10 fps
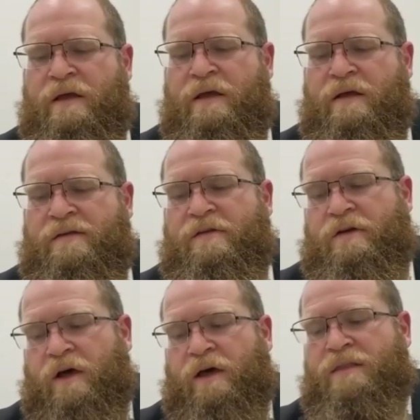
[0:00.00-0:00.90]
So the
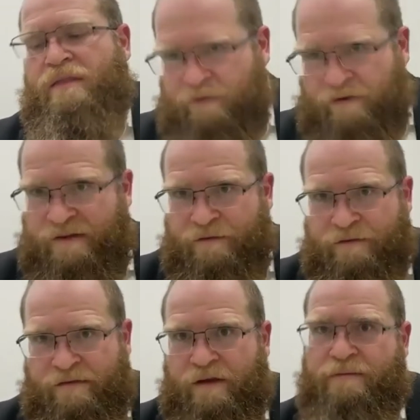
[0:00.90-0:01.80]
kain then
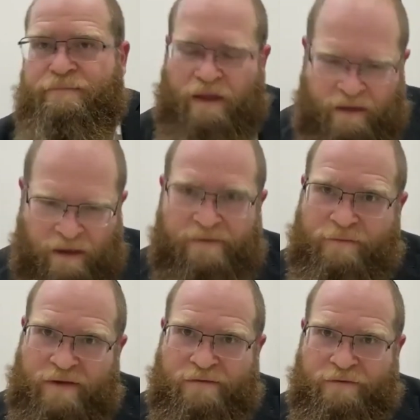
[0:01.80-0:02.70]
receives it, and he has a
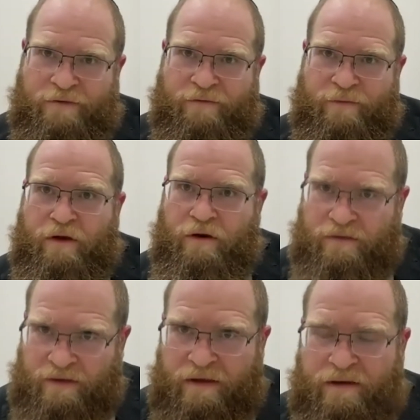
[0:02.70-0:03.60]
mitzvah from the Torah
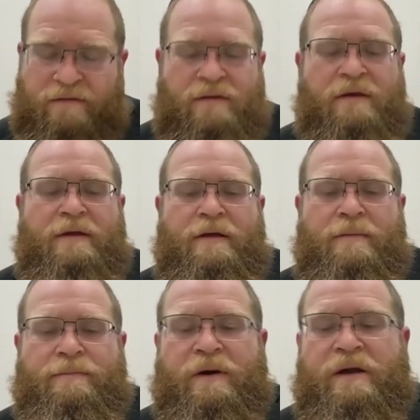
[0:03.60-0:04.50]
to eat it.
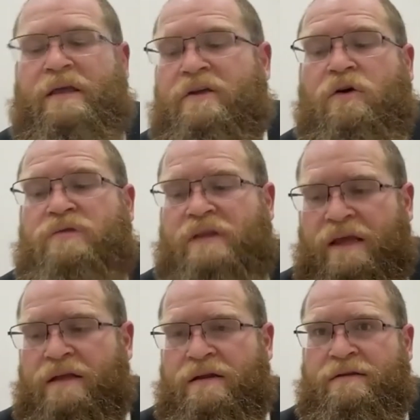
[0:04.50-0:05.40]
But he could only
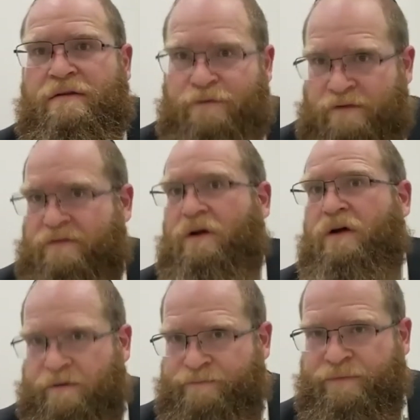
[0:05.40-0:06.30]
eat it if he's
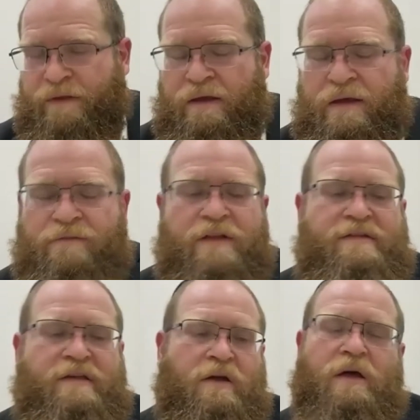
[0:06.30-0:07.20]
tahar. Let's
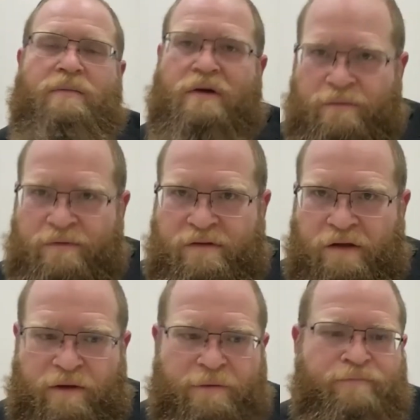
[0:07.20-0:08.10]
say a kain becomes
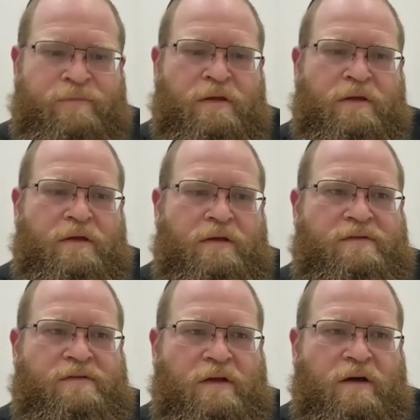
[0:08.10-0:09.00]
tameh.
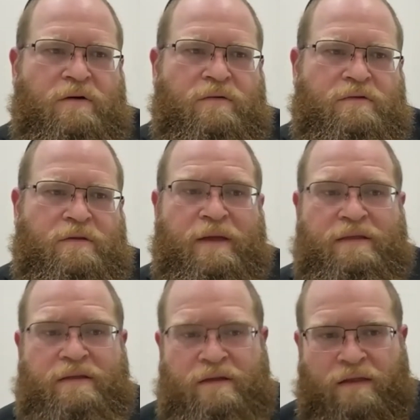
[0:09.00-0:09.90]
So
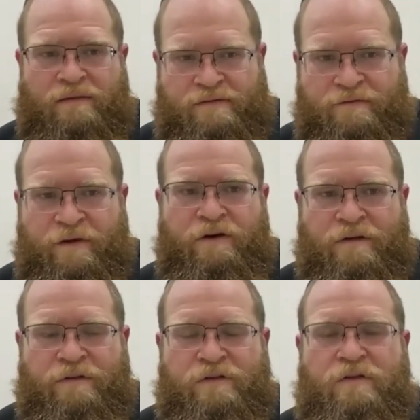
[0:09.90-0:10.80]
depending on the severity
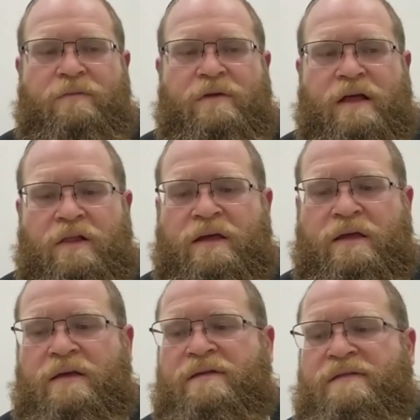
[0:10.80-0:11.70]
of the tumah, the halacha
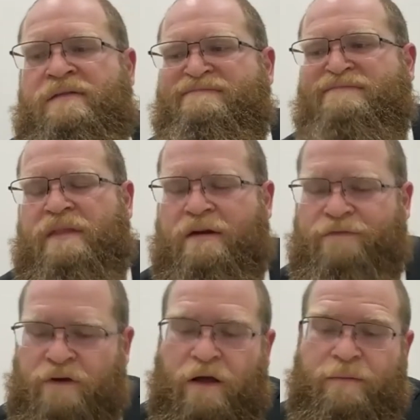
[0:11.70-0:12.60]
is that if
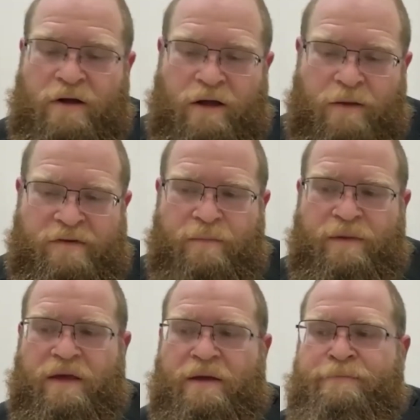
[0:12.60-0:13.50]
a kain becomes
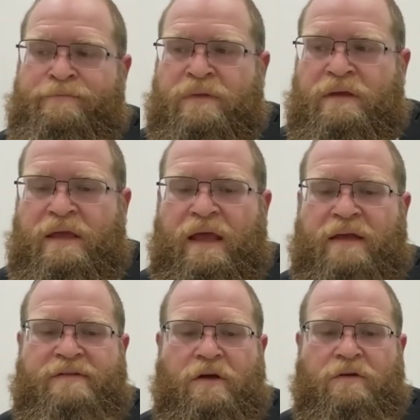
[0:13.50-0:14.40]
tameh, he
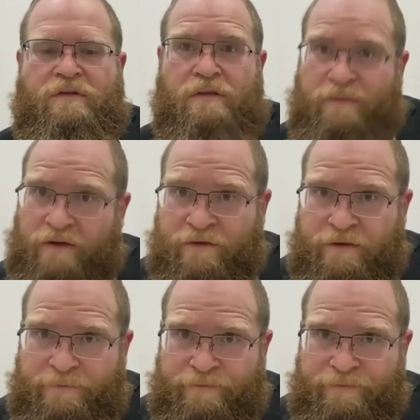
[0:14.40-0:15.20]
has to go to the mikveh.